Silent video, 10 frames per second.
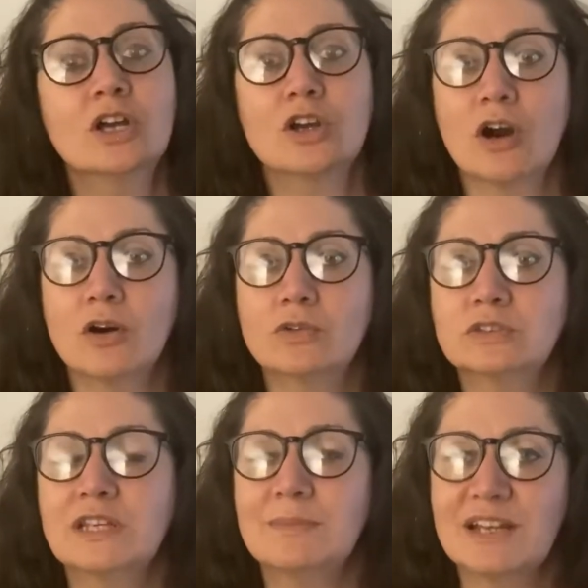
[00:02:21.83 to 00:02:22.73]

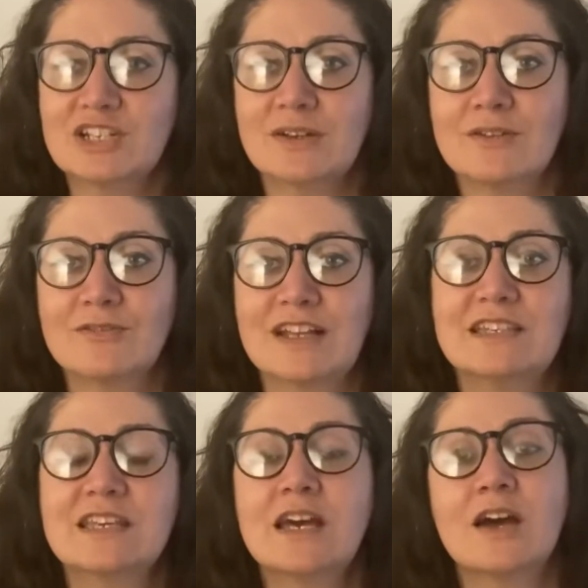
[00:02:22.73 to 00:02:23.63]
Cole's imaginary
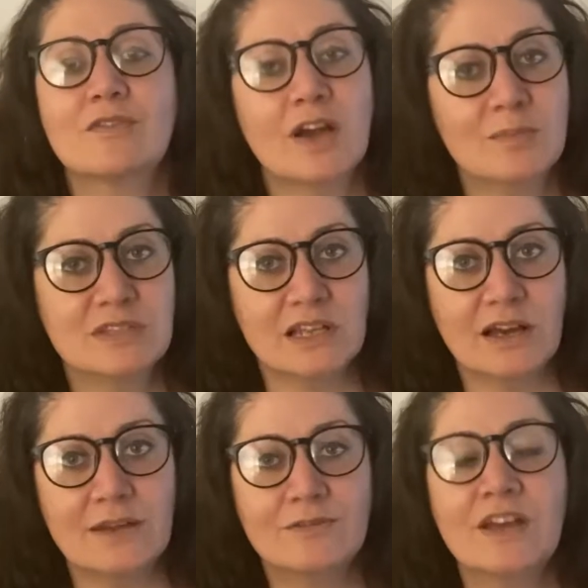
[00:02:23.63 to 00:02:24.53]
friends have come to
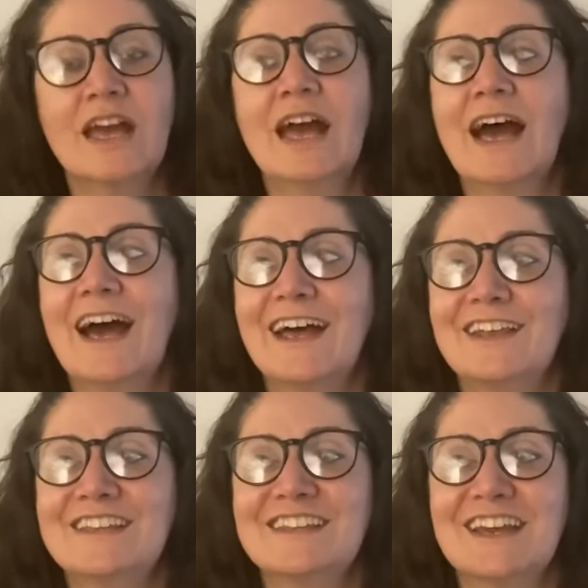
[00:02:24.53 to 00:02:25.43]
life
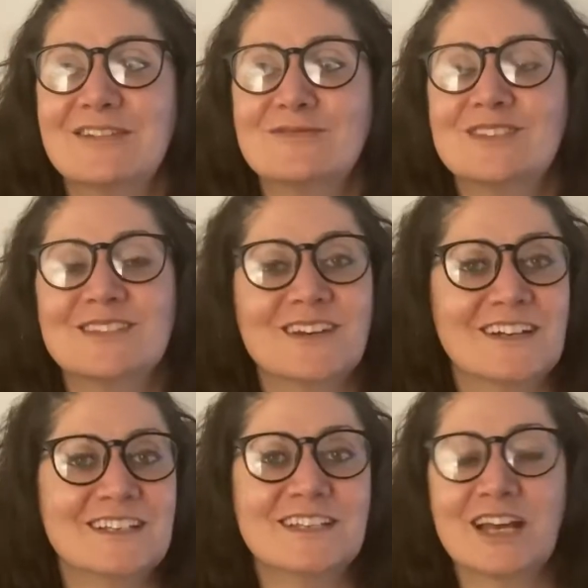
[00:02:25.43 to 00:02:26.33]
and they've
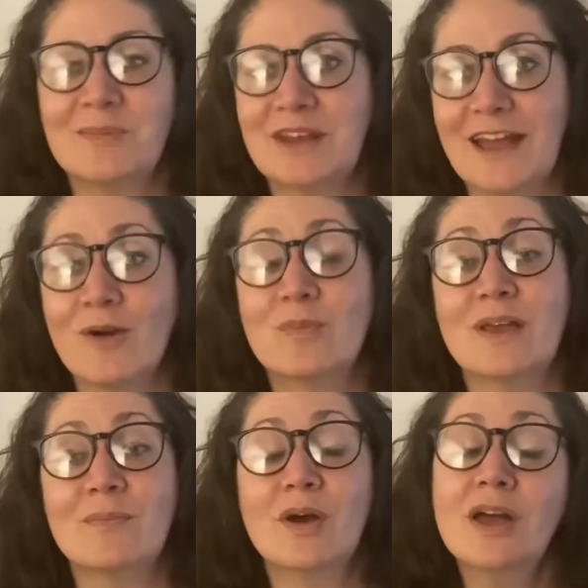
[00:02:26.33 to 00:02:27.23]
decided to come and help
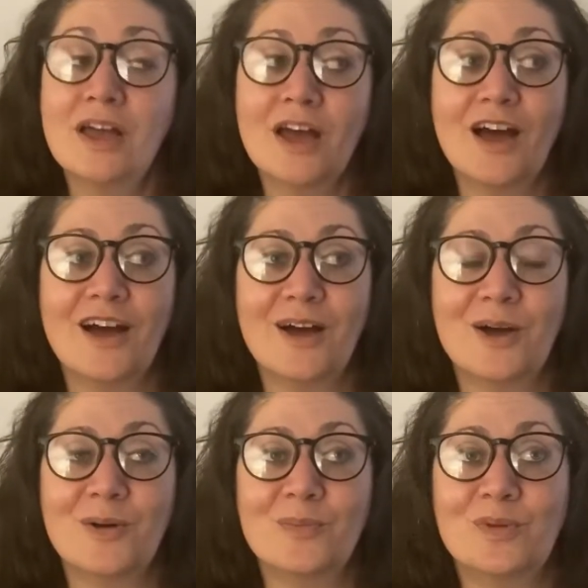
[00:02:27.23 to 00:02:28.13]
him uh,